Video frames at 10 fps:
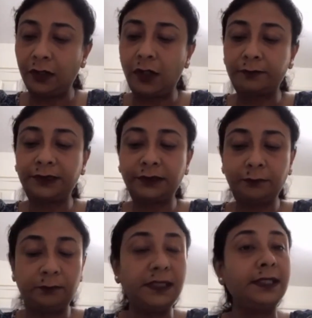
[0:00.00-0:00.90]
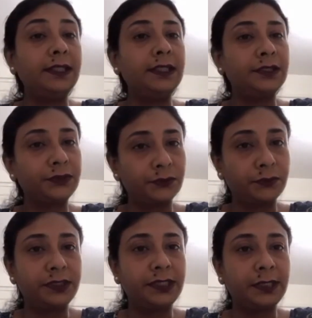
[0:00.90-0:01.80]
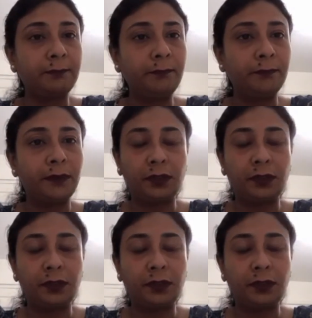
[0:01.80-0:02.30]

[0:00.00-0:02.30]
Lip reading: Option B, sodium.